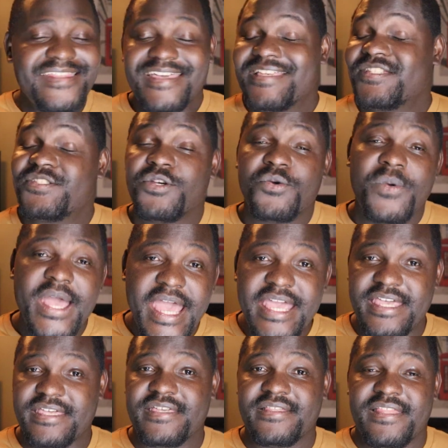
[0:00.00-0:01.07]
There's no
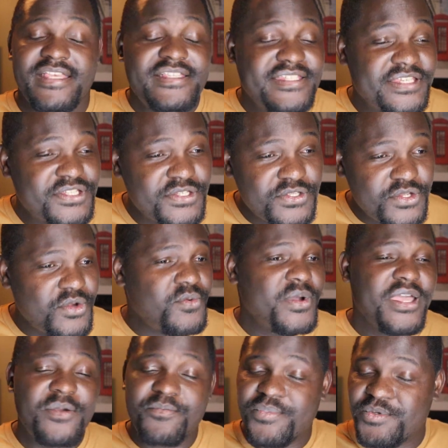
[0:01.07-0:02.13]
way. There's just no
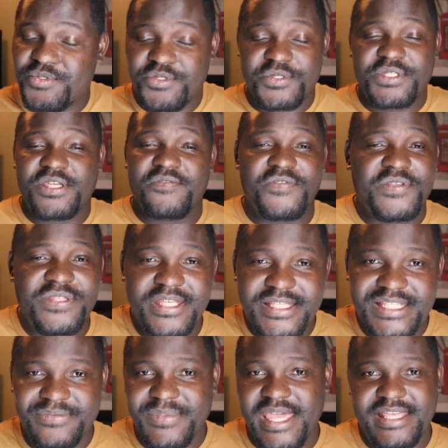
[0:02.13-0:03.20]
way to put yourself in
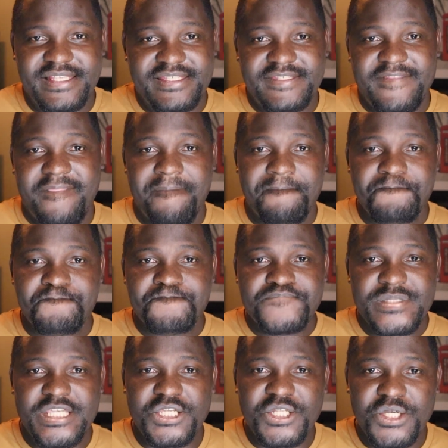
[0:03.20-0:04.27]
this mess.
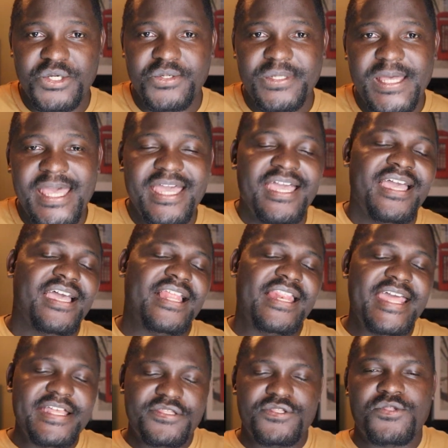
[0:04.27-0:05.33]
You know,
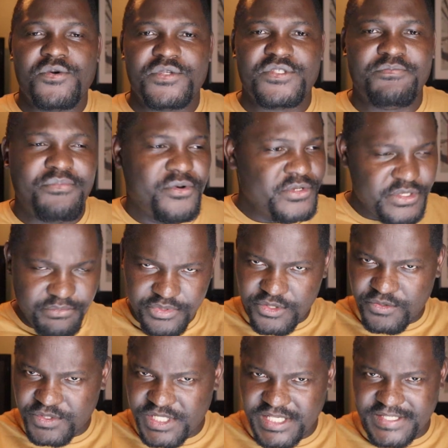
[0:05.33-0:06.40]
let those
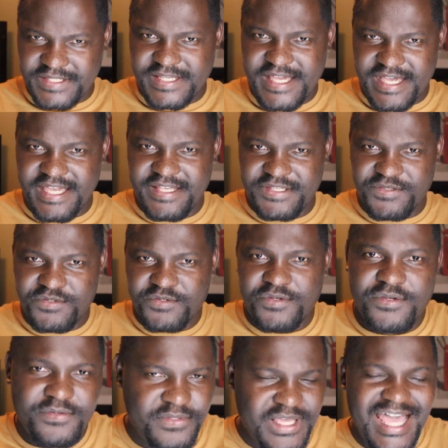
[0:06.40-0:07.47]
bodybuilders guys, you
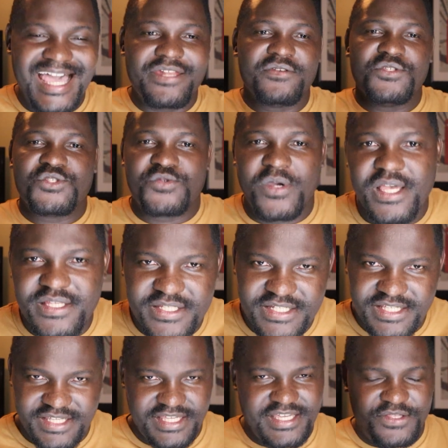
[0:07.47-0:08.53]
know, Arnold
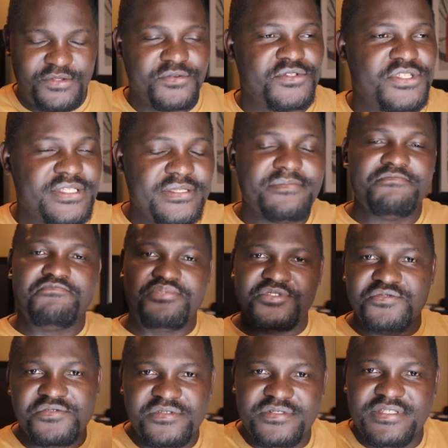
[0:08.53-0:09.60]
Schwarzenegger, those
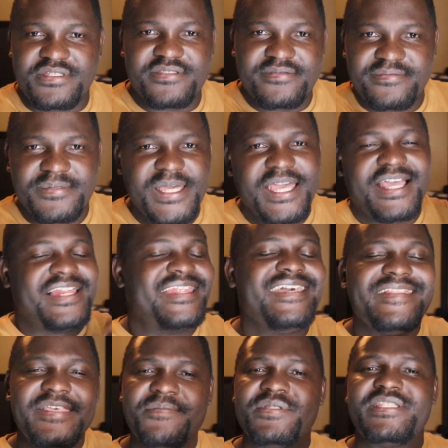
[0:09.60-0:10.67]
builds,
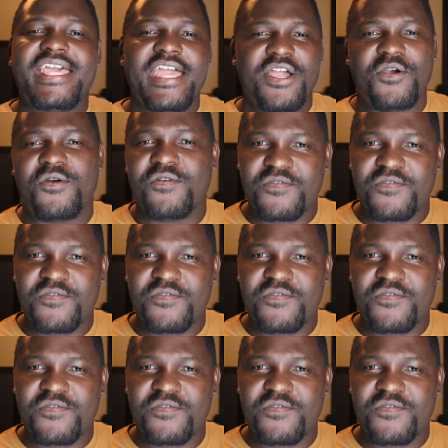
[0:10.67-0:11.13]
let them take